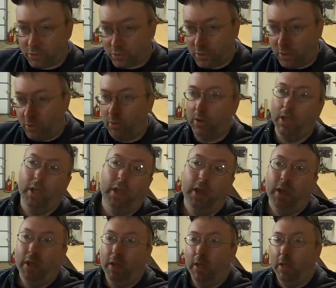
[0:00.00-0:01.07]
So
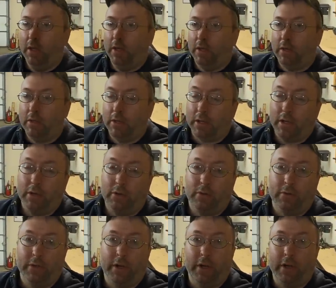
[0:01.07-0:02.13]
click on
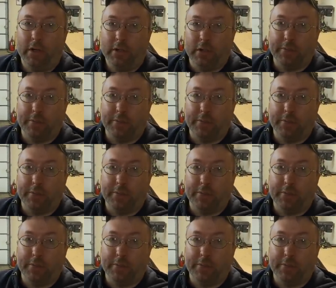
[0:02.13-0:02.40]
over there,